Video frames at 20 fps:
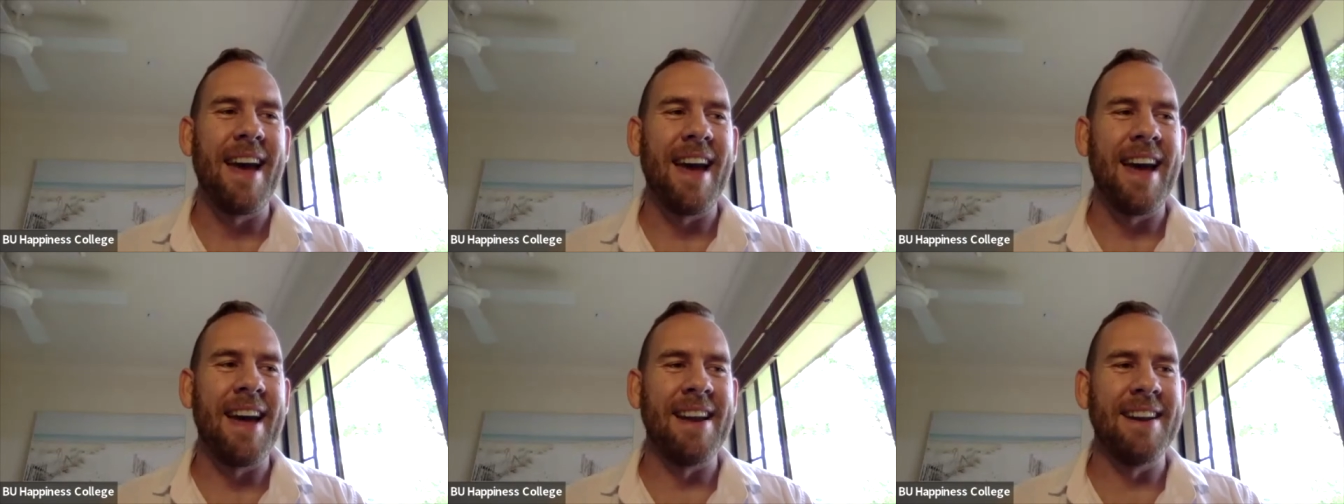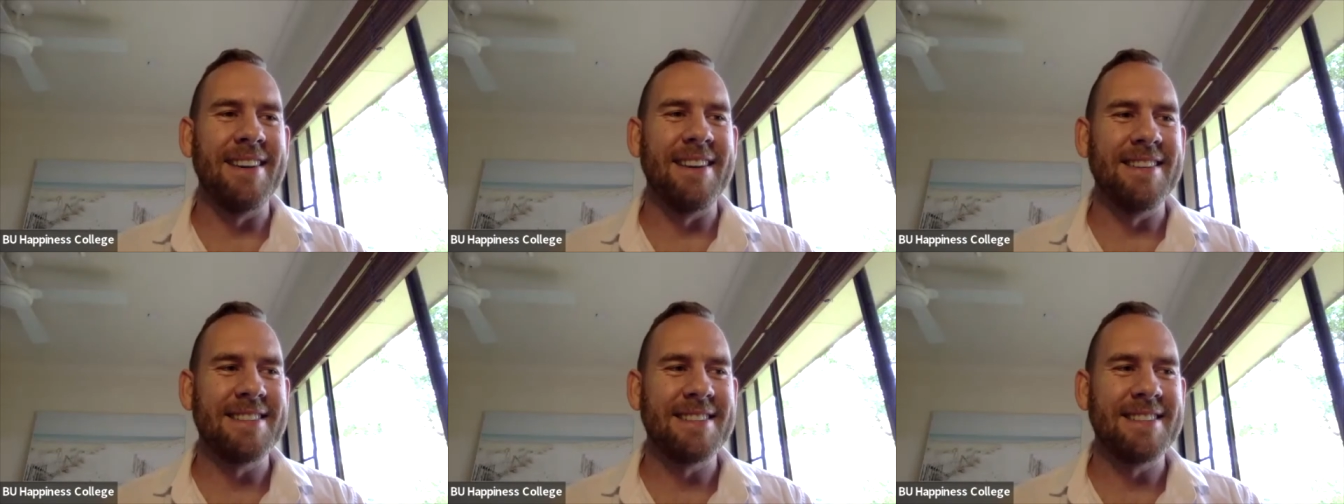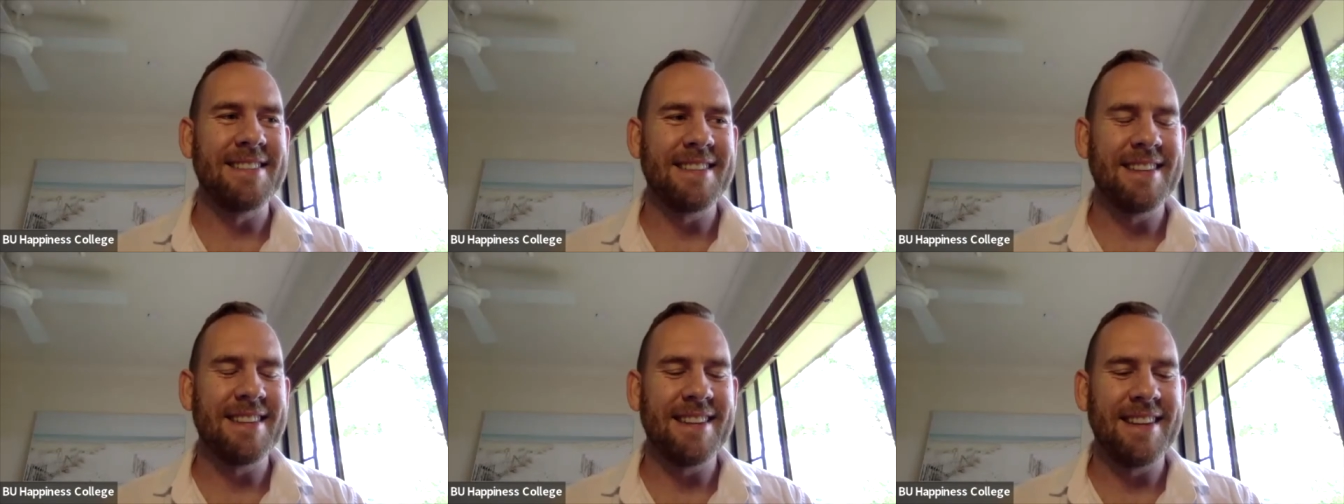And
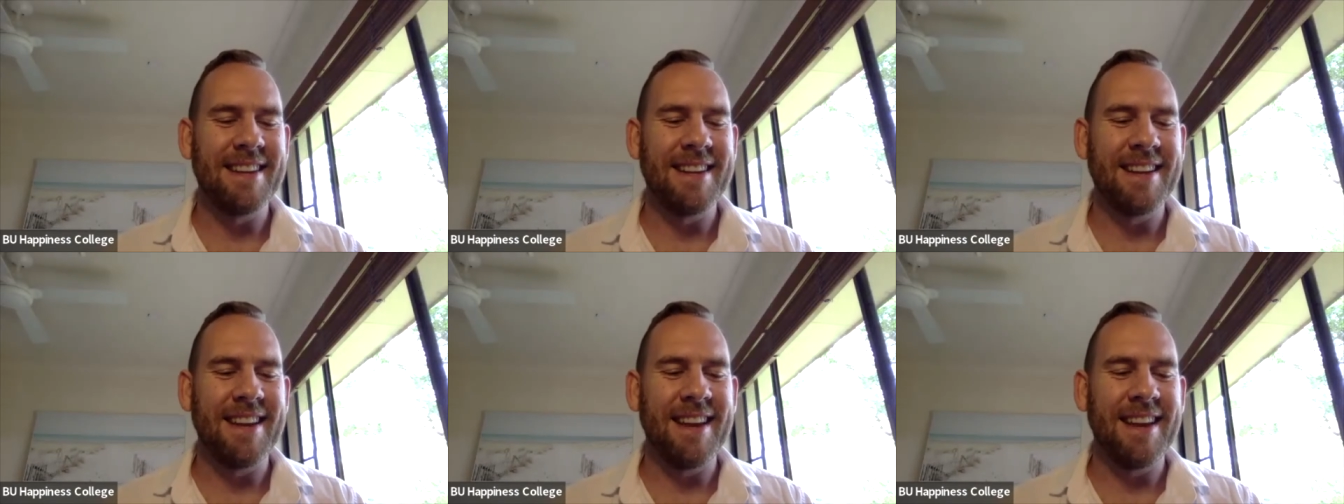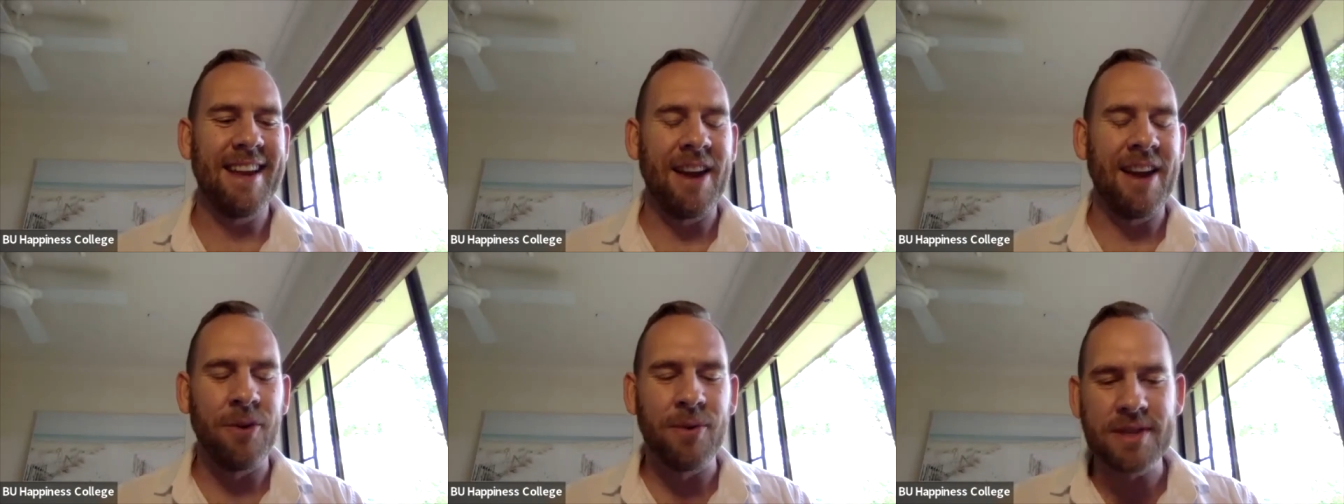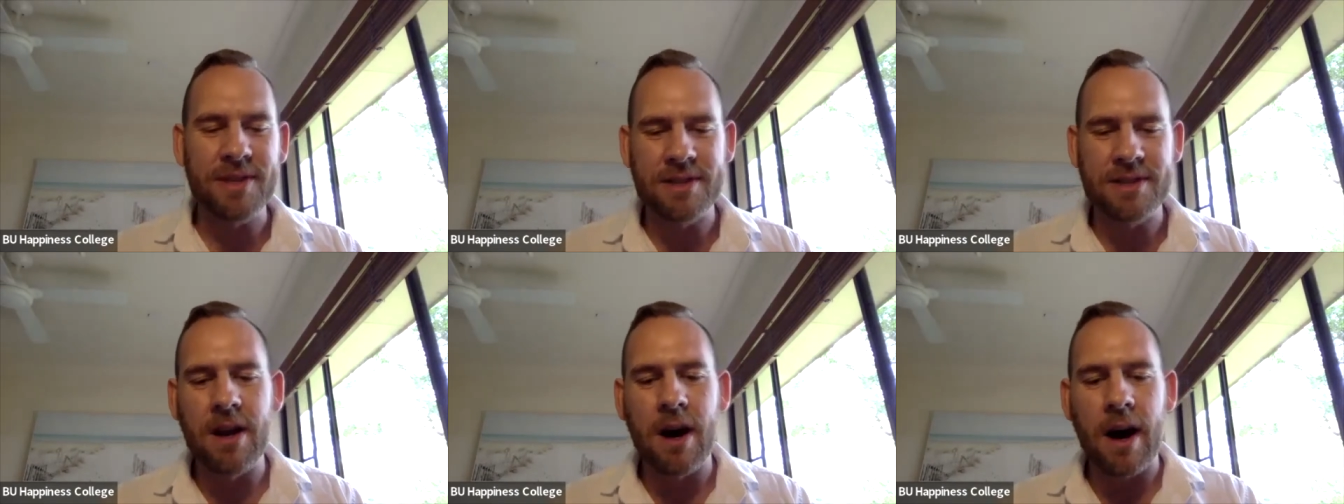mm. it
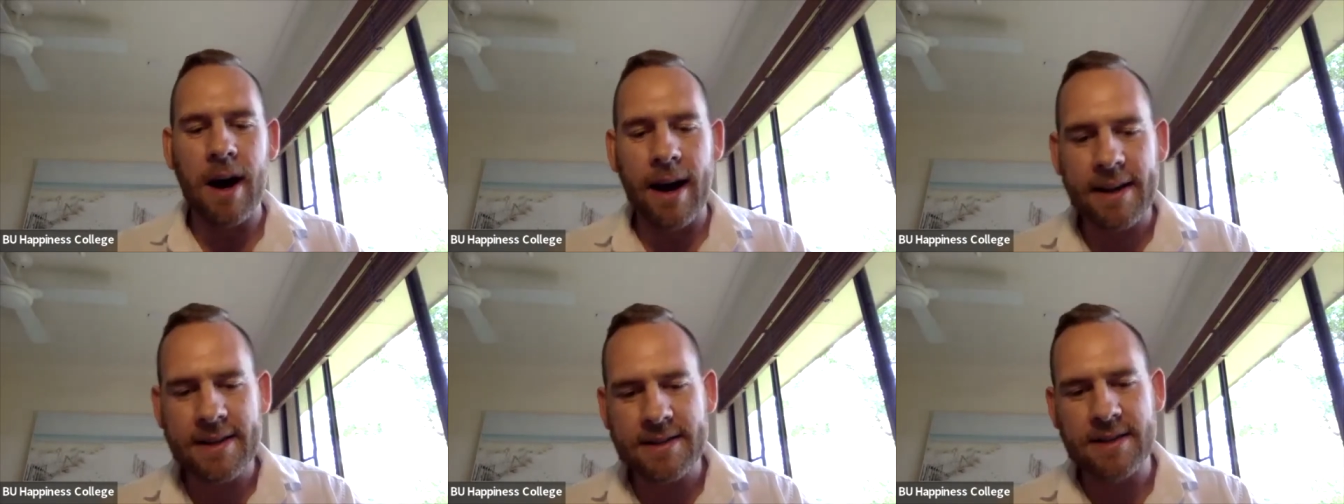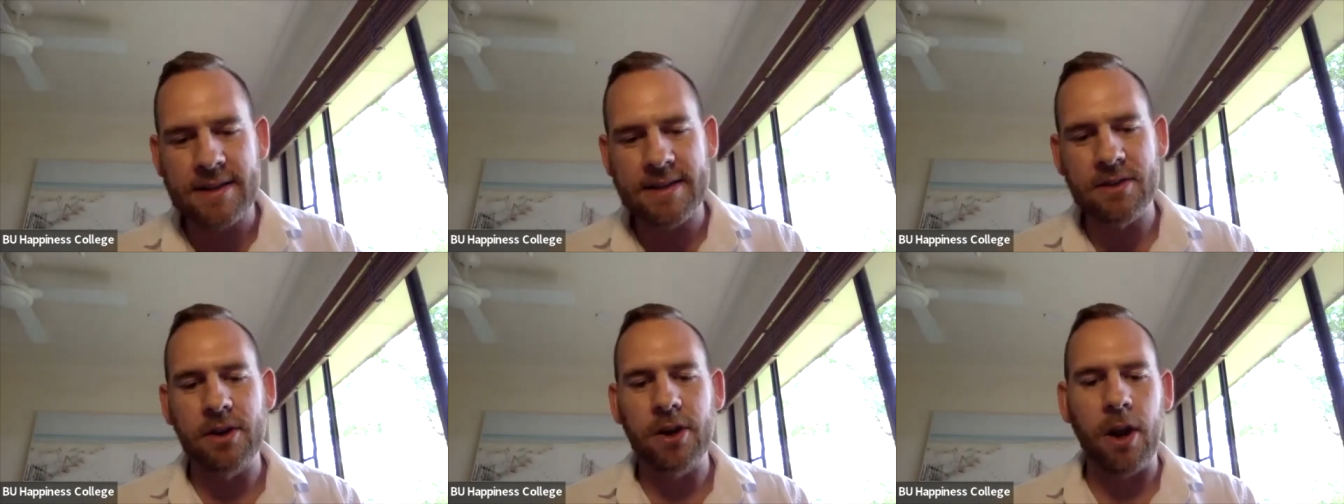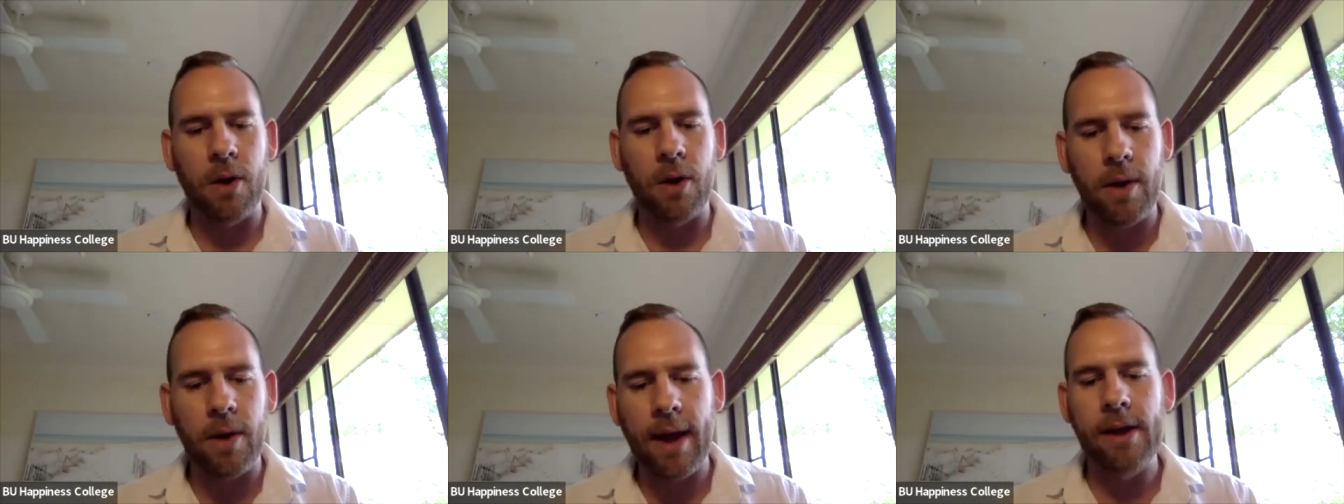was nice to sort of
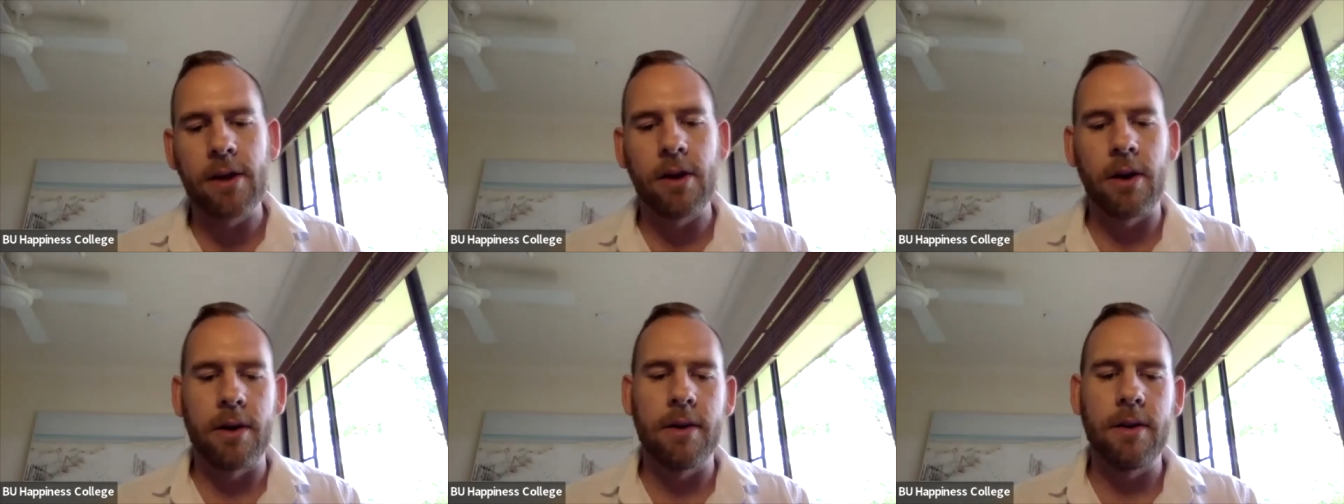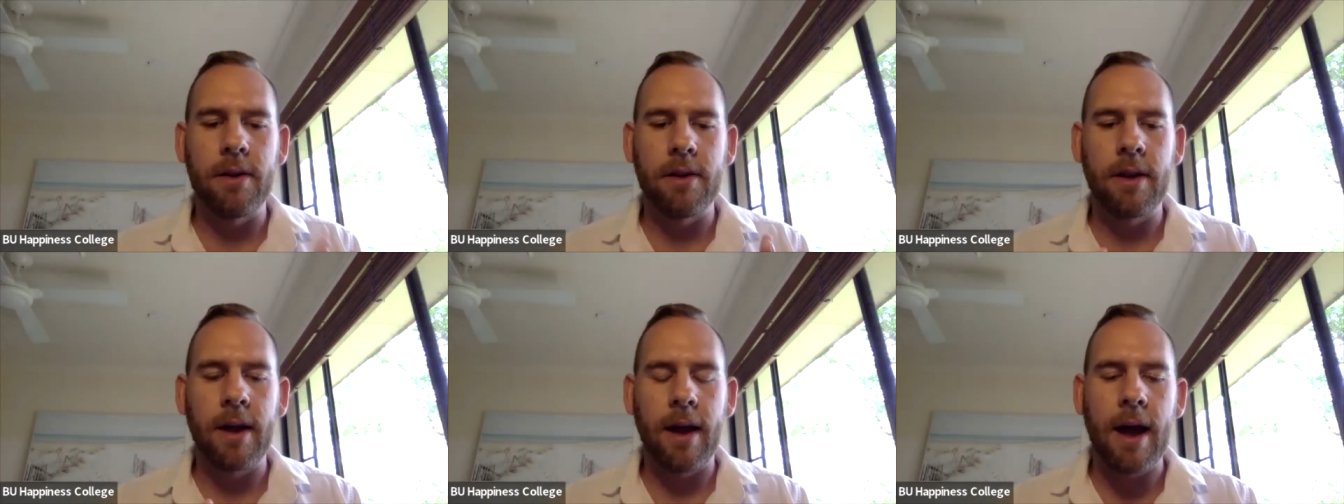go, well, hang on,